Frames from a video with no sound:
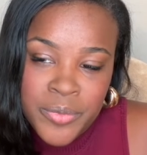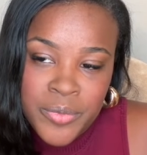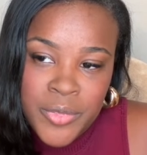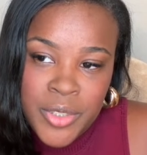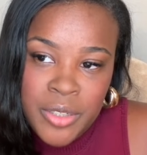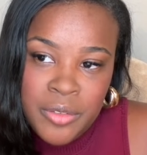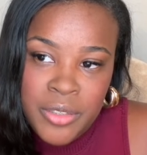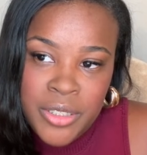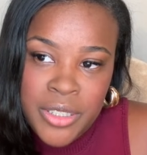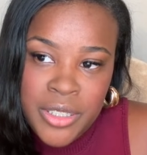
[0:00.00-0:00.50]

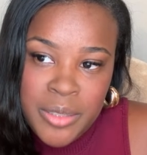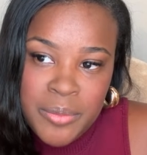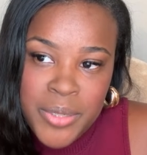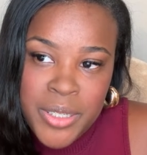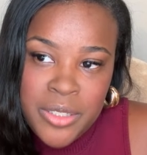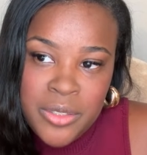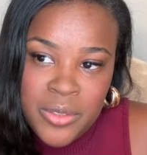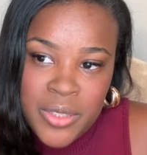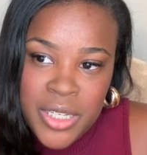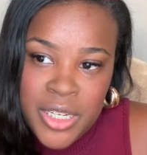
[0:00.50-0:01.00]
It really
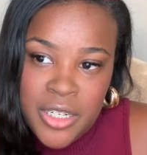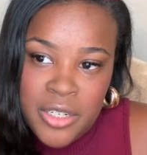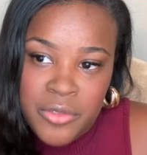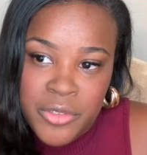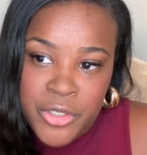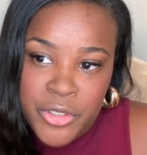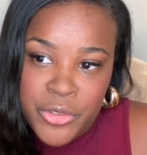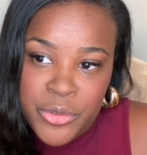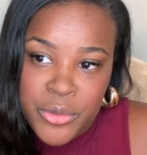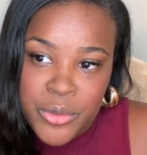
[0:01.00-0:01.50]
depends on the
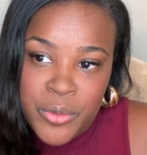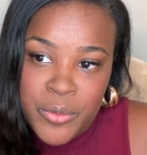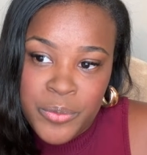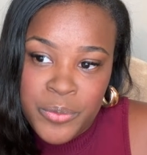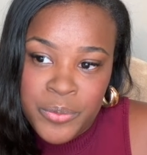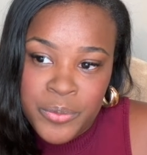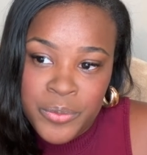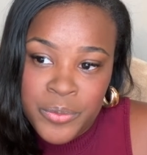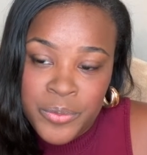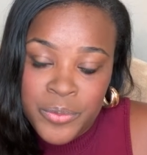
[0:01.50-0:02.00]
individual.
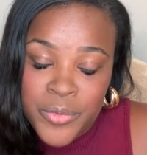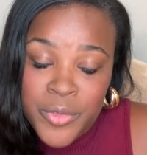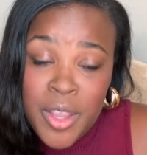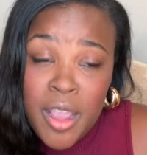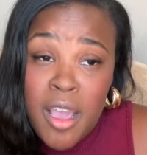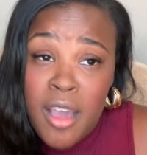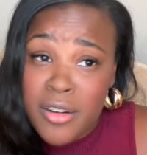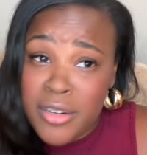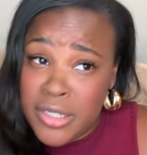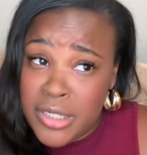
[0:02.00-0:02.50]

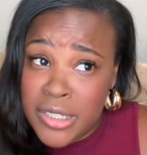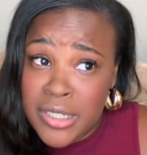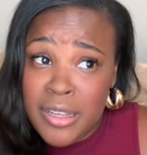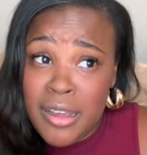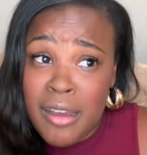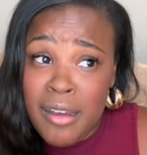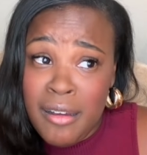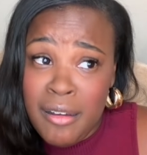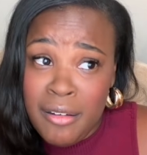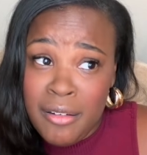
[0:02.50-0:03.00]
Honestly,
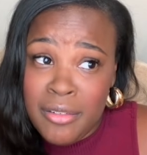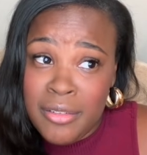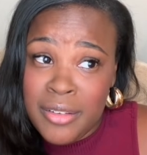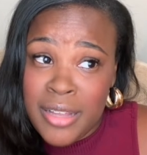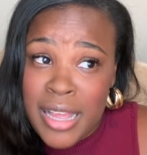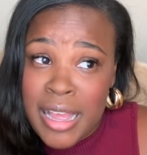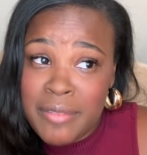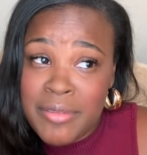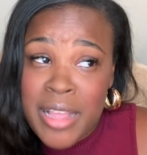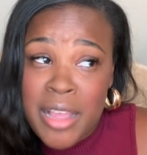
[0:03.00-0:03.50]
y'all,
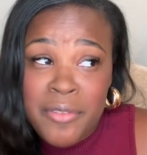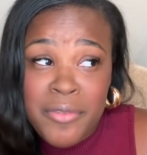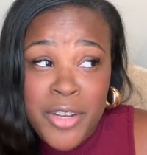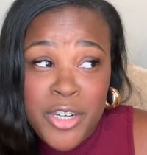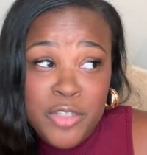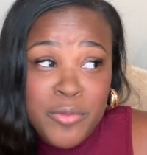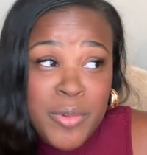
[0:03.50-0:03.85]
after I finished